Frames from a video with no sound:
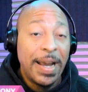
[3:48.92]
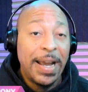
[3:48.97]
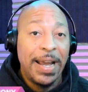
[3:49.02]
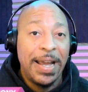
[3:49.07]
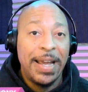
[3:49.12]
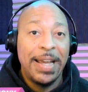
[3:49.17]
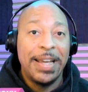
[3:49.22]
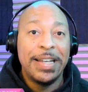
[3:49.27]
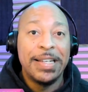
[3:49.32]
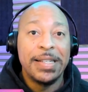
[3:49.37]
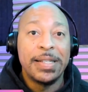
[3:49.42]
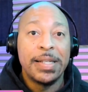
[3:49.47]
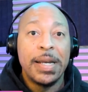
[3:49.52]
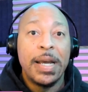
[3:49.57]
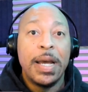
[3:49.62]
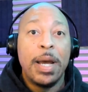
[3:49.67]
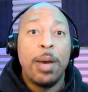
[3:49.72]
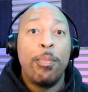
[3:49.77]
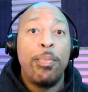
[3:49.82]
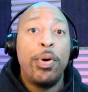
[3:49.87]
is
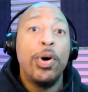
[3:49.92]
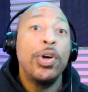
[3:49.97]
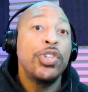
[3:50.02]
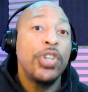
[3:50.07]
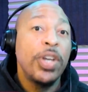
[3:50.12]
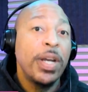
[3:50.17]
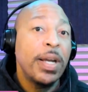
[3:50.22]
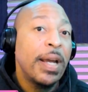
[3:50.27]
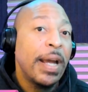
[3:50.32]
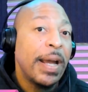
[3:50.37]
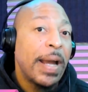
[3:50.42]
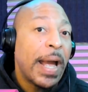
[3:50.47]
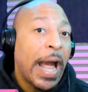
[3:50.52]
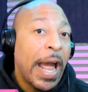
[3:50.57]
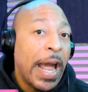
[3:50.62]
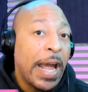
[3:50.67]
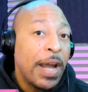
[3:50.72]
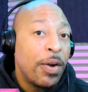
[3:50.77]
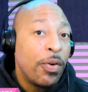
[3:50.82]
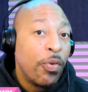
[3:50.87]
pushing
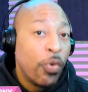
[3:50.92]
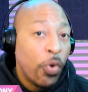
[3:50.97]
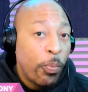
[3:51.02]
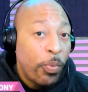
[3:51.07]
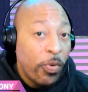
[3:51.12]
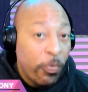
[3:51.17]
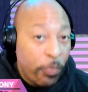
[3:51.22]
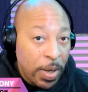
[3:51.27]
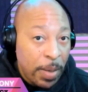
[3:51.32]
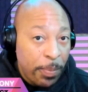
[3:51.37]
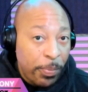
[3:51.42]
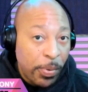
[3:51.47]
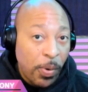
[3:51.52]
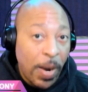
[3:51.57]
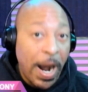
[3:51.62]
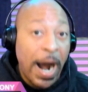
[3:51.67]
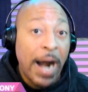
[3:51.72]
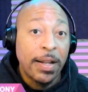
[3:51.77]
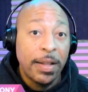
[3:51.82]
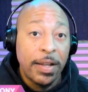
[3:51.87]
a group of people
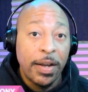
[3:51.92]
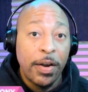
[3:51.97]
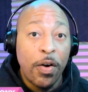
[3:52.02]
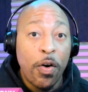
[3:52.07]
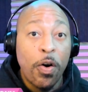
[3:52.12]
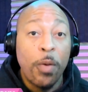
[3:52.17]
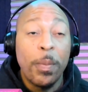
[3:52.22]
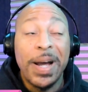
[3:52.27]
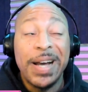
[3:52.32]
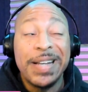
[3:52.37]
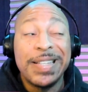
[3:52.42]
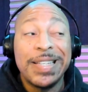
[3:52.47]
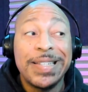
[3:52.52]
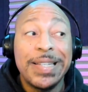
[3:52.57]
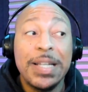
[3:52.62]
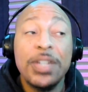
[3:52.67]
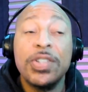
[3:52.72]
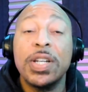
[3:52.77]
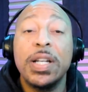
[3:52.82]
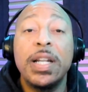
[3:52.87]
out of their home,
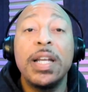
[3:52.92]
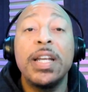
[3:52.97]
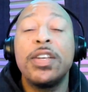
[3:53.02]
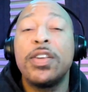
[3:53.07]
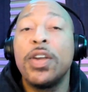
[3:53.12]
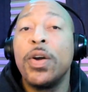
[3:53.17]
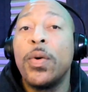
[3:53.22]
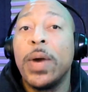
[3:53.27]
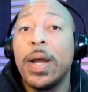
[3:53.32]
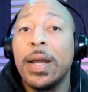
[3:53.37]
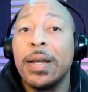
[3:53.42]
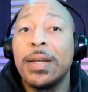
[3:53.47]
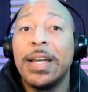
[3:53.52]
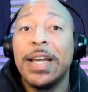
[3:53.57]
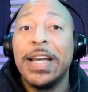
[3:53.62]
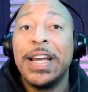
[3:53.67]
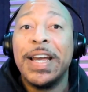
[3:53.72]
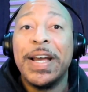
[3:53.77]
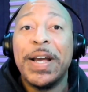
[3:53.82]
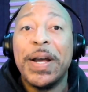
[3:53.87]
essentially doing
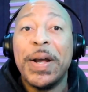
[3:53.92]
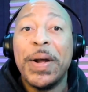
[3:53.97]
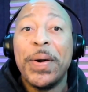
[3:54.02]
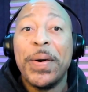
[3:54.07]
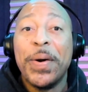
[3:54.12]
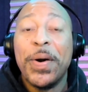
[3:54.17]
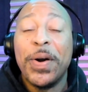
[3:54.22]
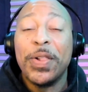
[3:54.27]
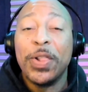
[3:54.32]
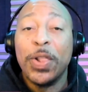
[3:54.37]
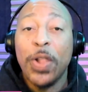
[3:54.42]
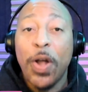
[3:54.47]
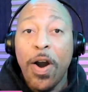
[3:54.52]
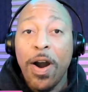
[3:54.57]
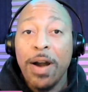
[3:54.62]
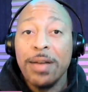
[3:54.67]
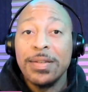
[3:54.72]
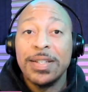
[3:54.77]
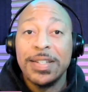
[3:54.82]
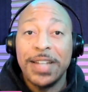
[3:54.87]

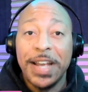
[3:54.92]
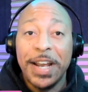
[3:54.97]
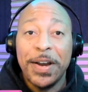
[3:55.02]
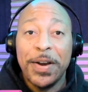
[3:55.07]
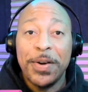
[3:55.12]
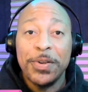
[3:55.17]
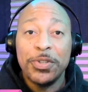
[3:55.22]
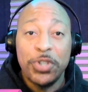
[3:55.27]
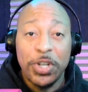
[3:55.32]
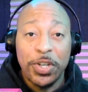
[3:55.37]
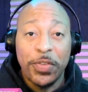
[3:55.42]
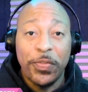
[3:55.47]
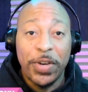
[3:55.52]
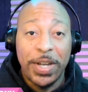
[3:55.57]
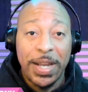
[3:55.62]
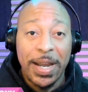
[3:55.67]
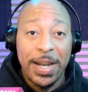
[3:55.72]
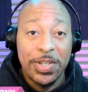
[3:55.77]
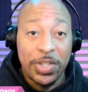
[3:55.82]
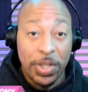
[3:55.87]
large scale
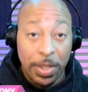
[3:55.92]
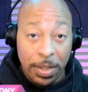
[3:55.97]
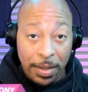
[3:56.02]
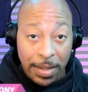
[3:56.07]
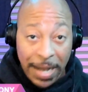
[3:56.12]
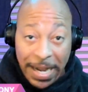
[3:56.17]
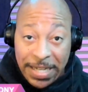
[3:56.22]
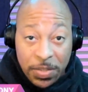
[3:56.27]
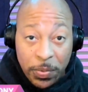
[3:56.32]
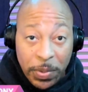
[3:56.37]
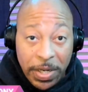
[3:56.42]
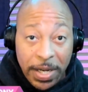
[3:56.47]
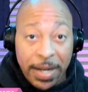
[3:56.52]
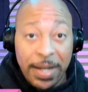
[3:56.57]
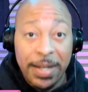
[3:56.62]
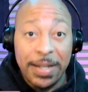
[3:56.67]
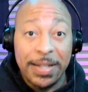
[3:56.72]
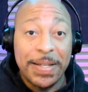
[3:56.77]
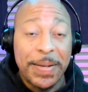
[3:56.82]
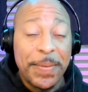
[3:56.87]
gentrification. That's what it
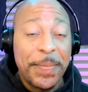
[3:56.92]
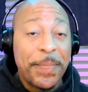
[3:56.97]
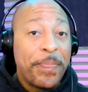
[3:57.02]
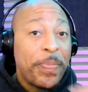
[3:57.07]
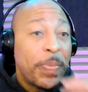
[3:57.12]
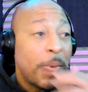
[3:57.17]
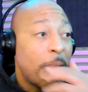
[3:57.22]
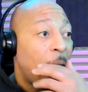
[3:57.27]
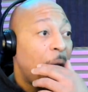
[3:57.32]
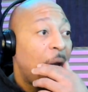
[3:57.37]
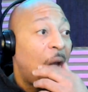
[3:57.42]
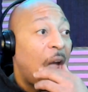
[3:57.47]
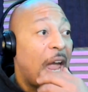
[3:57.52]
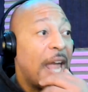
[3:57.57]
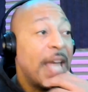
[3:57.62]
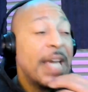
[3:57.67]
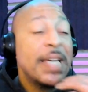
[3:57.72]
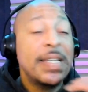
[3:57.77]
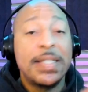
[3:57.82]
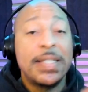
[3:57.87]
is.
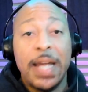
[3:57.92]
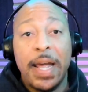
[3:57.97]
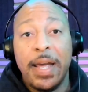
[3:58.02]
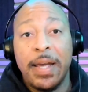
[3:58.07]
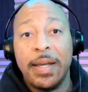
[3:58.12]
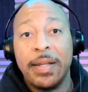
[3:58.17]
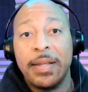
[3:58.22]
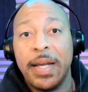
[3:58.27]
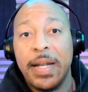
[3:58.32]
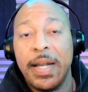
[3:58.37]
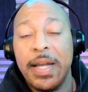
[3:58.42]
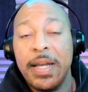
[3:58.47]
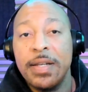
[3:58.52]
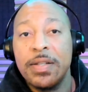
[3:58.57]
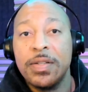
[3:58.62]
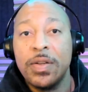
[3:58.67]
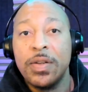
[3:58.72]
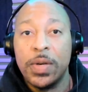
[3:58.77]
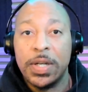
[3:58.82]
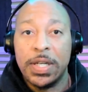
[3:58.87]
He is saying that he
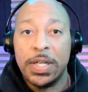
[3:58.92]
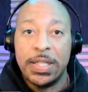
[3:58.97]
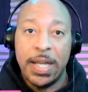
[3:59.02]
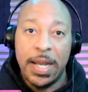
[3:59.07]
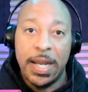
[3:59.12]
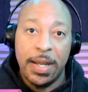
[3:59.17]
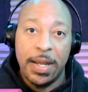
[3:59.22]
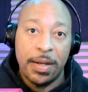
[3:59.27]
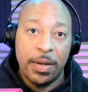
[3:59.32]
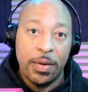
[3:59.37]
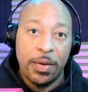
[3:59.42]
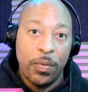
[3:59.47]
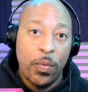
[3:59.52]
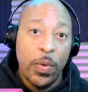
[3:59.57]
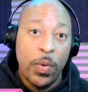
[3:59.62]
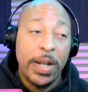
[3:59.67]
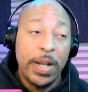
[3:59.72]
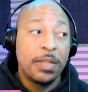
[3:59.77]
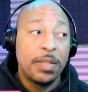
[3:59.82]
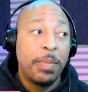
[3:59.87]
is going to take
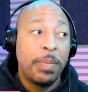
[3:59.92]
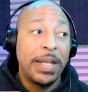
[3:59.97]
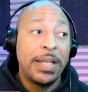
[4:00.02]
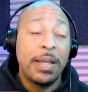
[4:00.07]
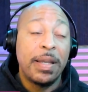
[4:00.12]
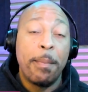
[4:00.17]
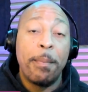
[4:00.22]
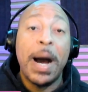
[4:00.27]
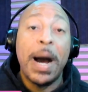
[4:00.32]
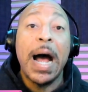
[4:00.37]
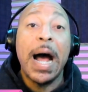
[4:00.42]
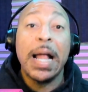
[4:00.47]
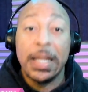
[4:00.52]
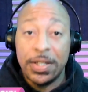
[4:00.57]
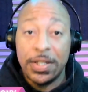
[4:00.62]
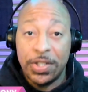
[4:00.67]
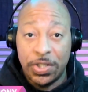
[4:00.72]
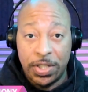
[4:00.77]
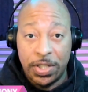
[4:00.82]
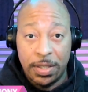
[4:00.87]
what has been
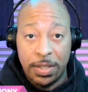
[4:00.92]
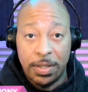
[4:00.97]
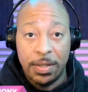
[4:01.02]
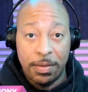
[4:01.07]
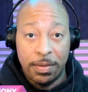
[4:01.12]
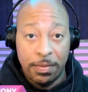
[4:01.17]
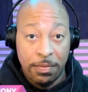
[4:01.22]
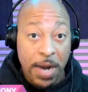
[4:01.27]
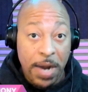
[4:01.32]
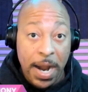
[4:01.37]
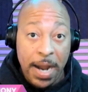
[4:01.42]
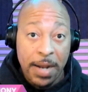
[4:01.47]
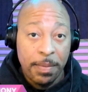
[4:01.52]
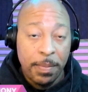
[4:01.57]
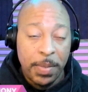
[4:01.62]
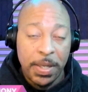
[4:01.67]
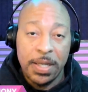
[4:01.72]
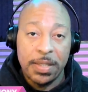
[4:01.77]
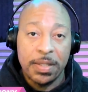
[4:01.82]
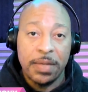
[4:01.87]
demolished, right,
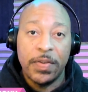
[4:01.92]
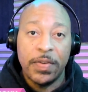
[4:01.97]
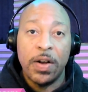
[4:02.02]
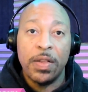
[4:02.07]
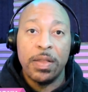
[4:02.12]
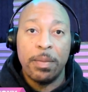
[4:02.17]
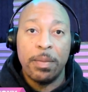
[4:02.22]
because of all the